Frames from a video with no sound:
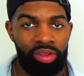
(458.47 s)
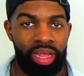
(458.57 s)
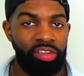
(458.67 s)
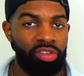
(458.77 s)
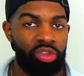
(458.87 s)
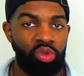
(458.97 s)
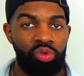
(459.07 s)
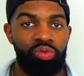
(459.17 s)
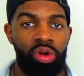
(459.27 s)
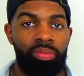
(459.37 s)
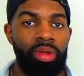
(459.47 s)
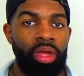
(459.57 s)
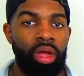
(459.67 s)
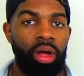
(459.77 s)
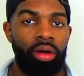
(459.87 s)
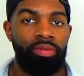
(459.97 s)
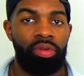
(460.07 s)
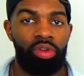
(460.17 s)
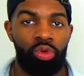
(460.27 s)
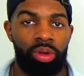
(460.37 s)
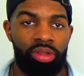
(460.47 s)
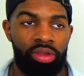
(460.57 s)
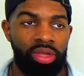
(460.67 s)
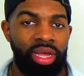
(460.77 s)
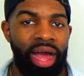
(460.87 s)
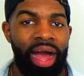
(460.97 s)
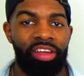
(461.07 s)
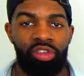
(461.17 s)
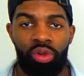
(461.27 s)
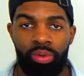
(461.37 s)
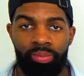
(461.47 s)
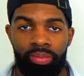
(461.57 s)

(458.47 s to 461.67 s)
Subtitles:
That's the to form of do it, hazlo.